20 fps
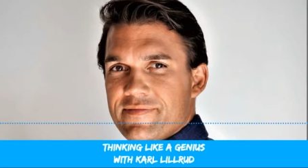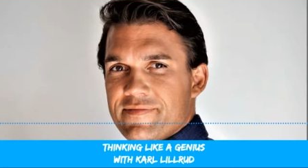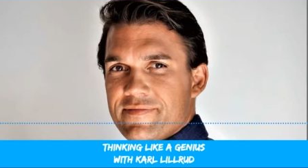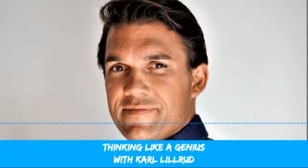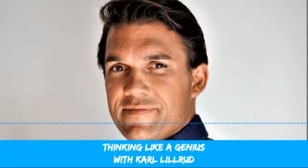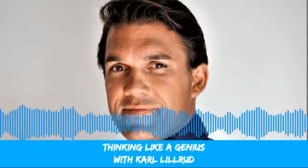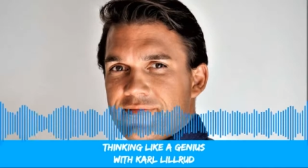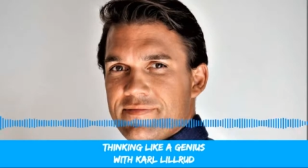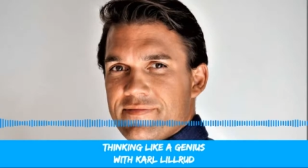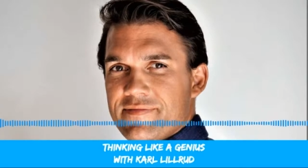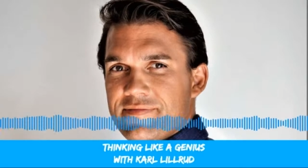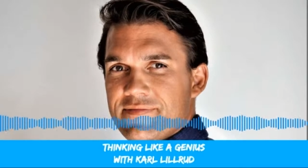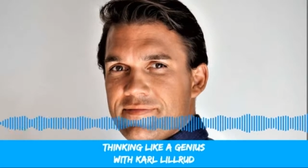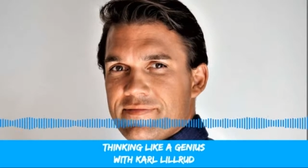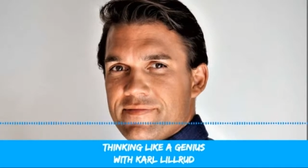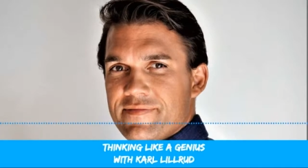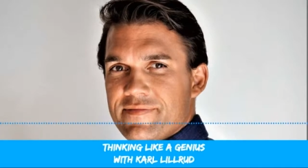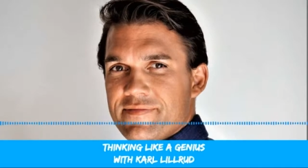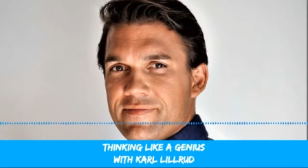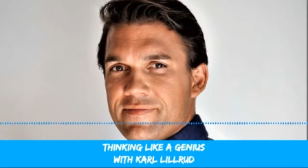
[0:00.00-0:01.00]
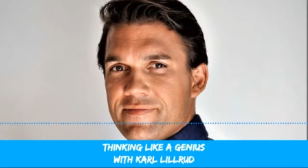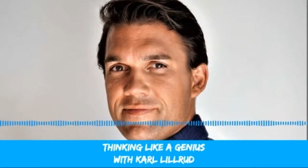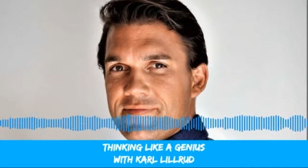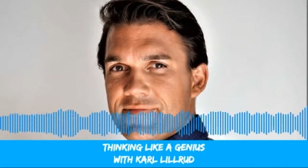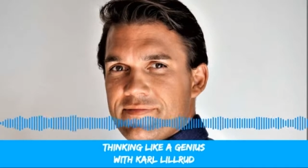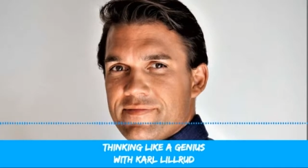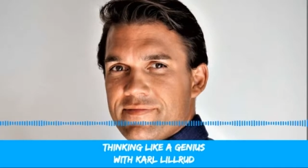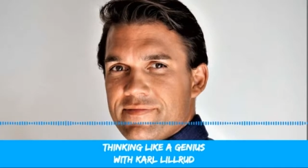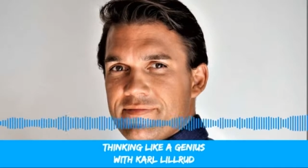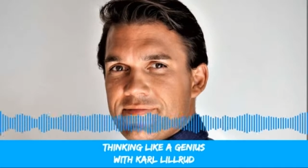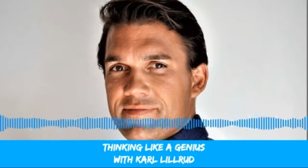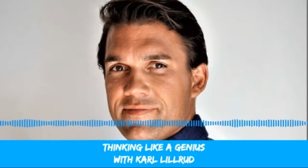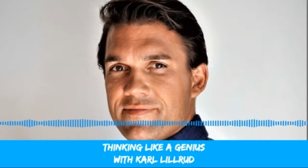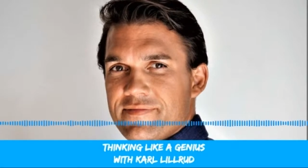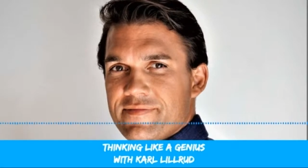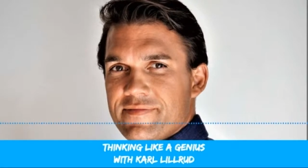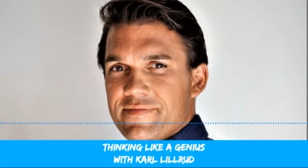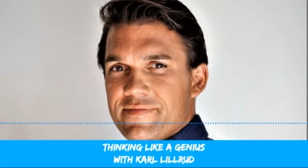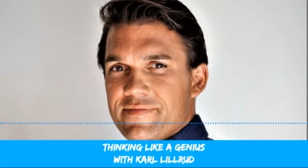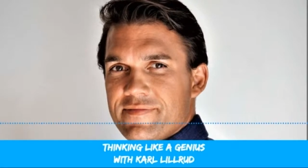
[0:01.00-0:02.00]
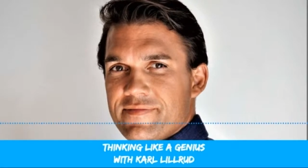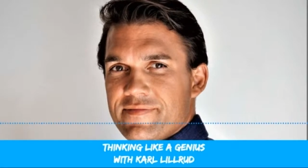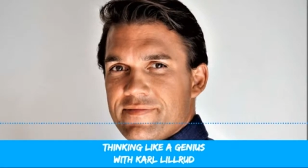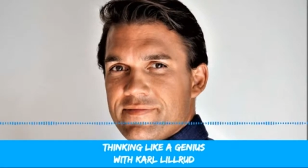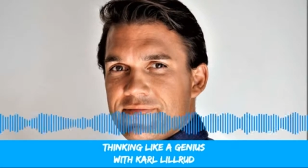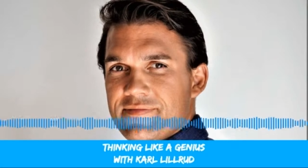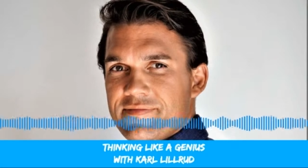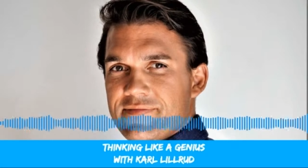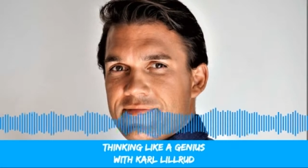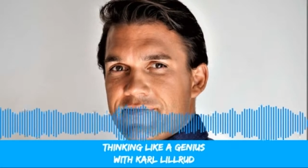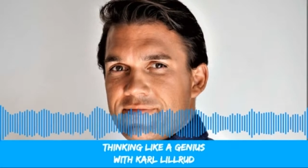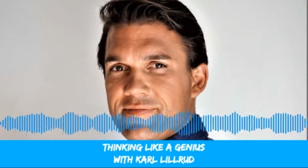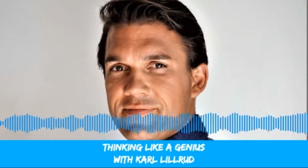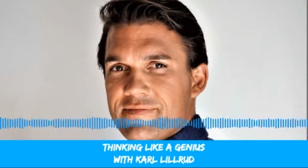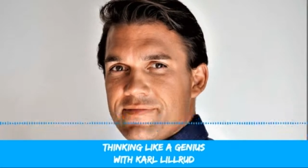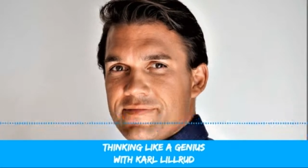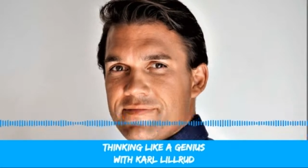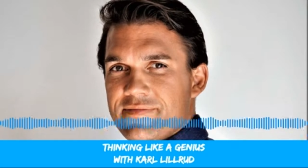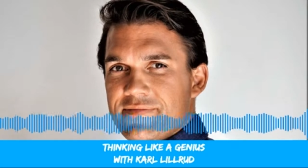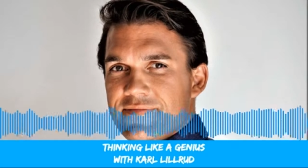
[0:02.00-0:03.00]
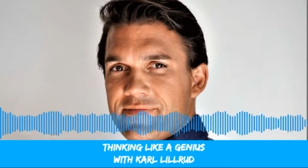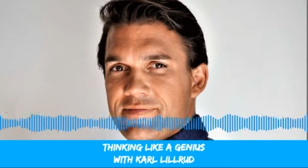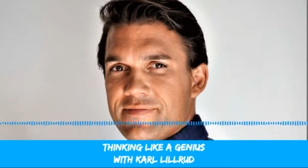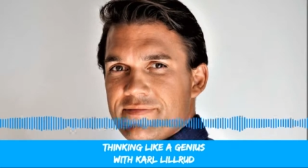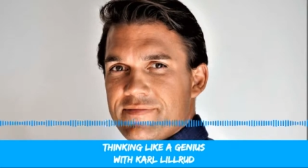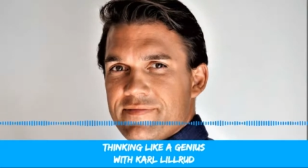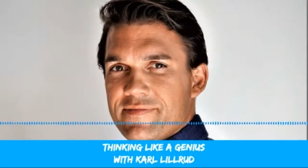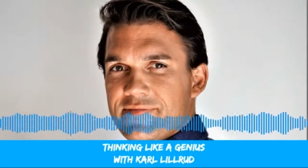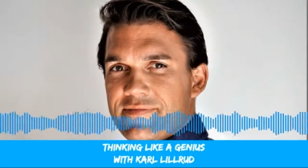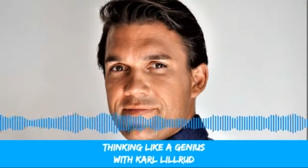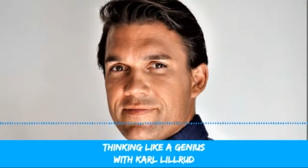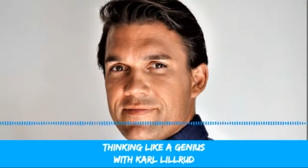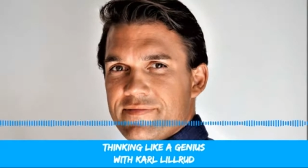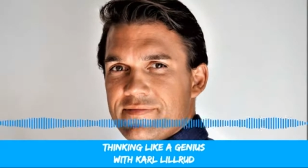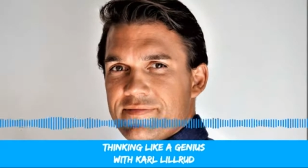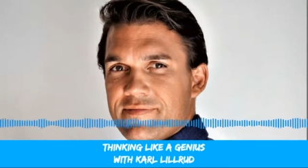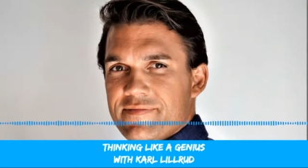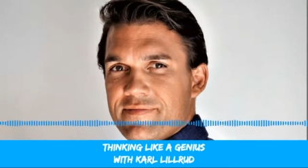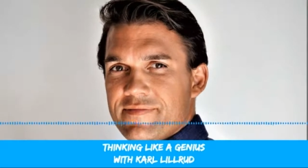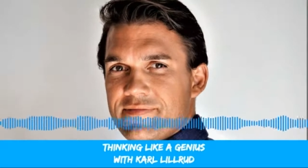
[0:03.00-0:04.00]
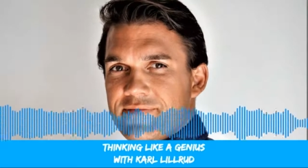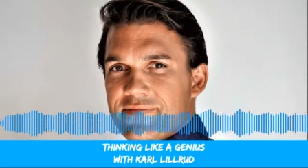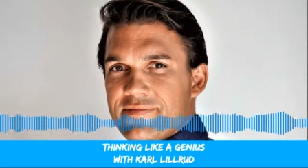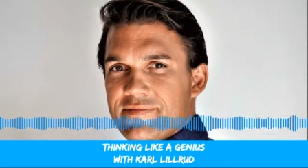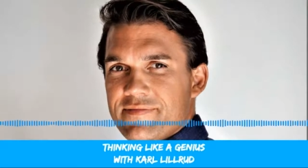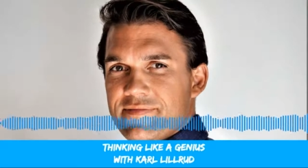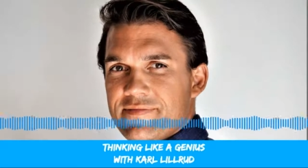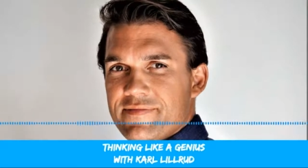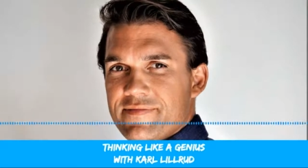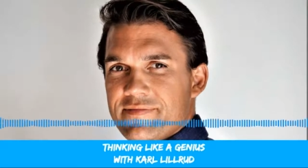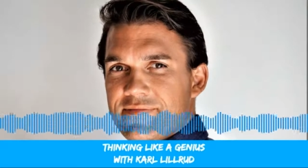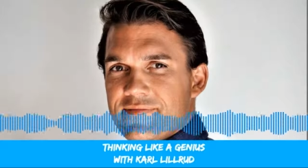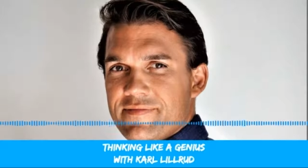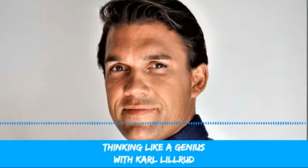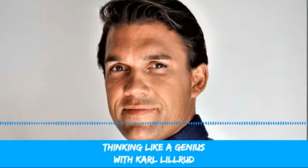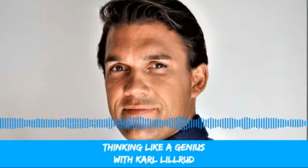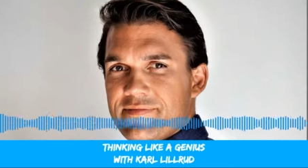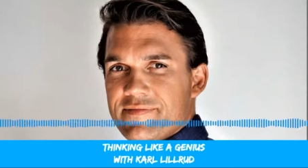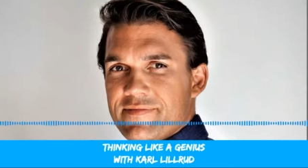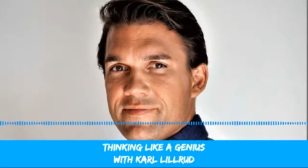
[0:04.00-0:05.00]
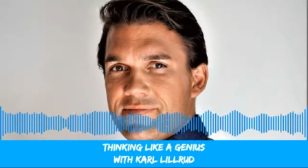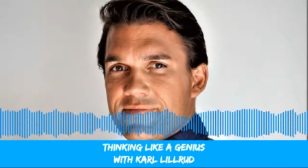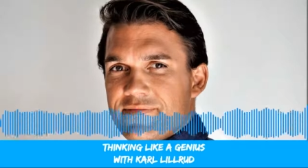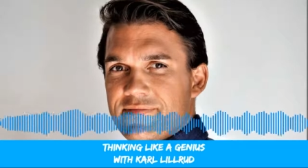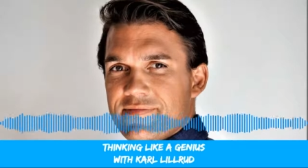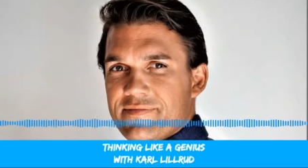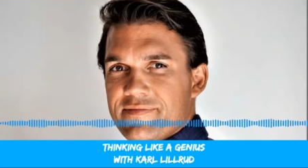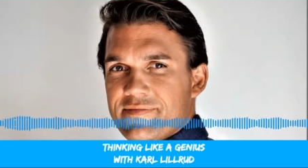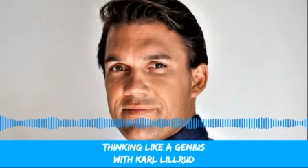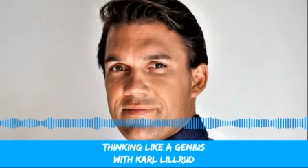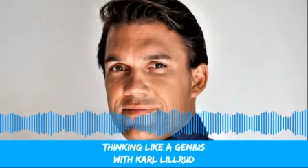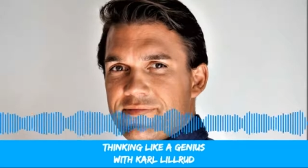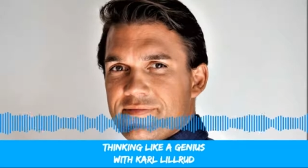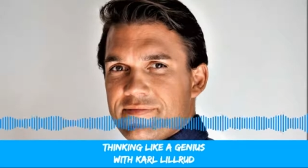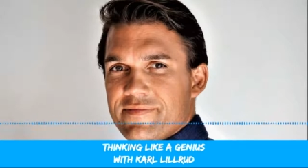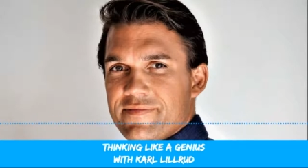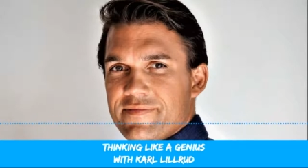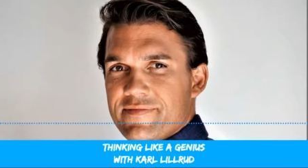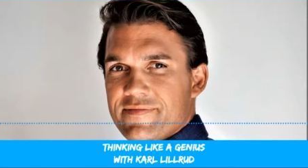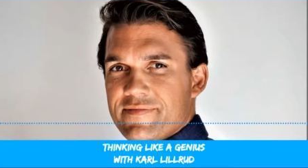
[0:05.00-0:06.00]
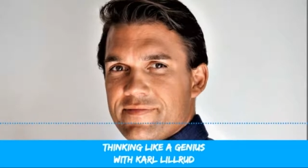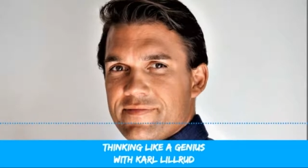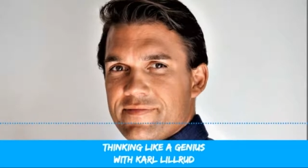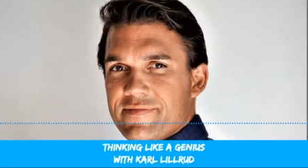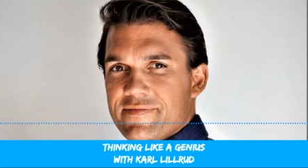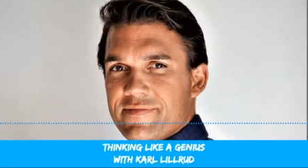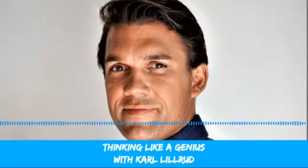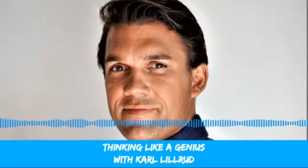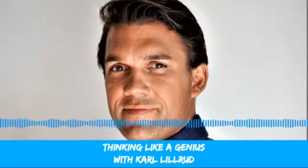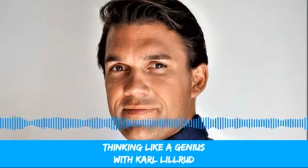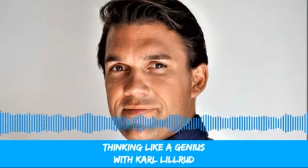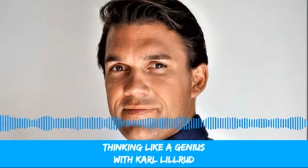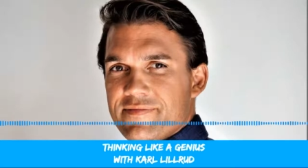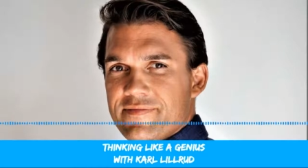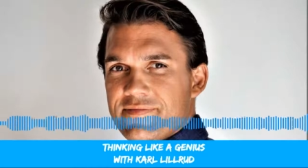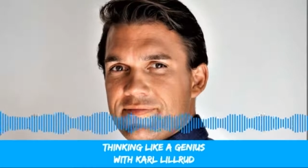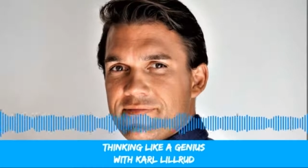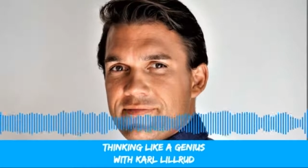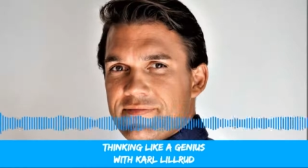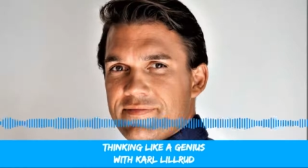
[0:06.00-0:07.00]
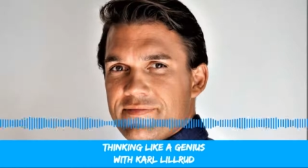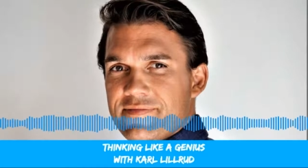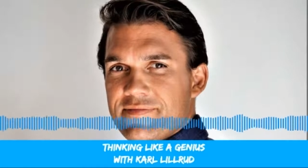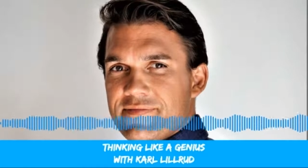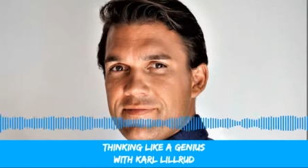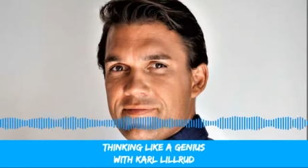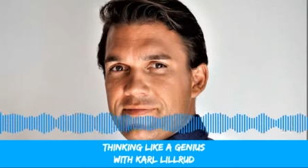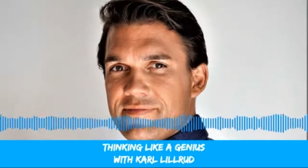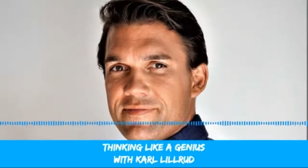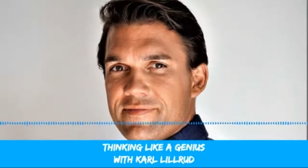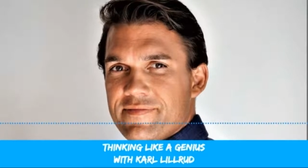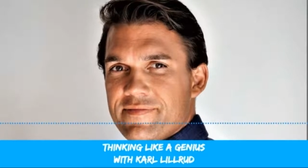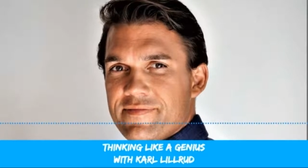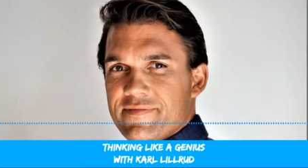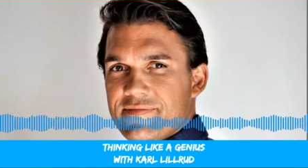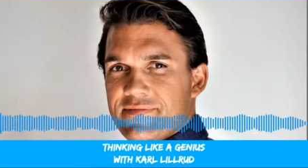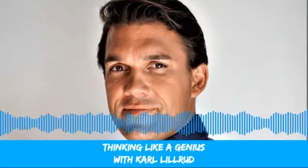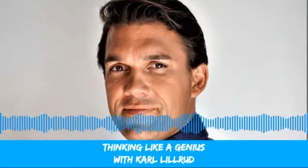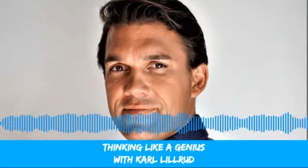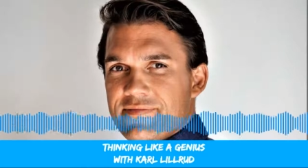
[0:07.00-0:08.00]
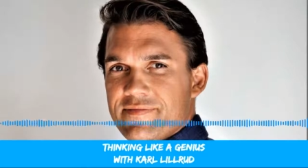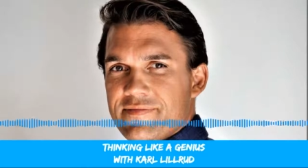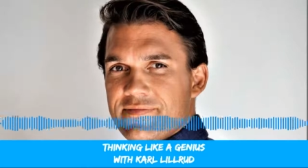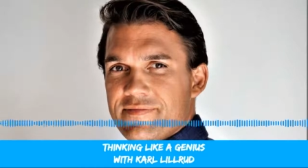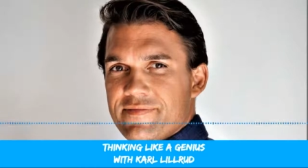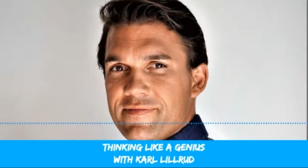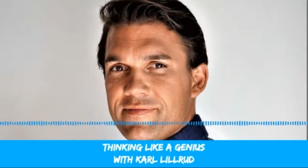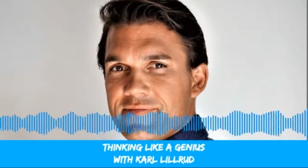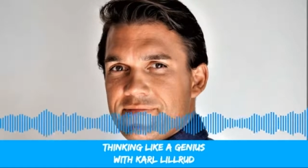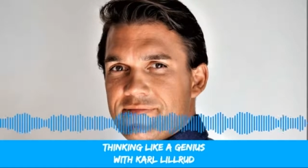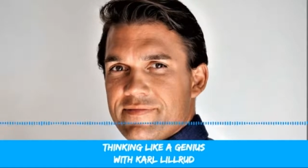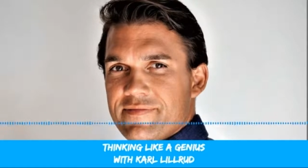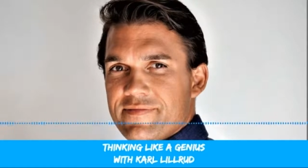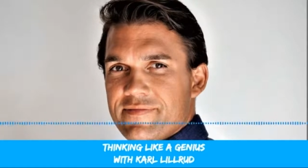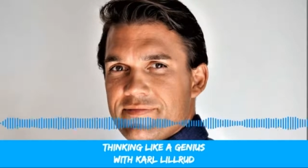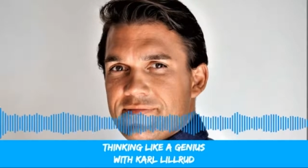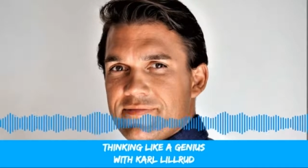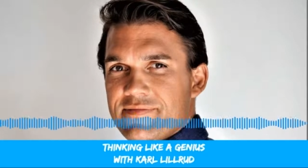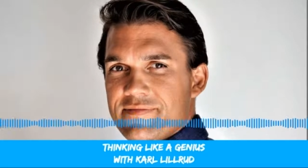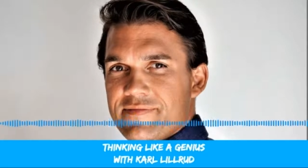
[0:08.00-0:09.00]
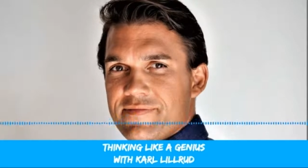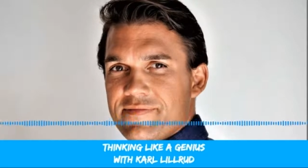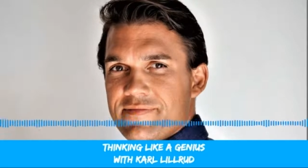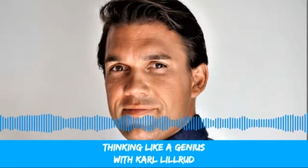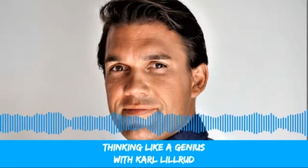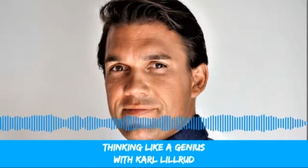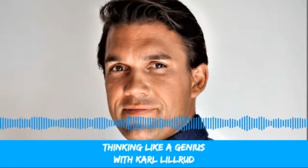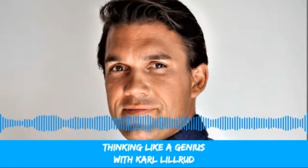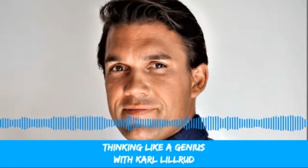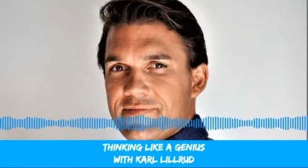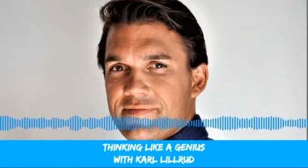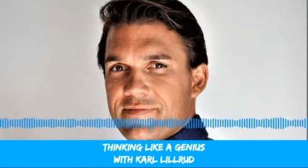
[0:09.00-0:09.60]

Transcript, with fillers: a week or two without no disruptions no interruptions no no situations that uh, would take your uh,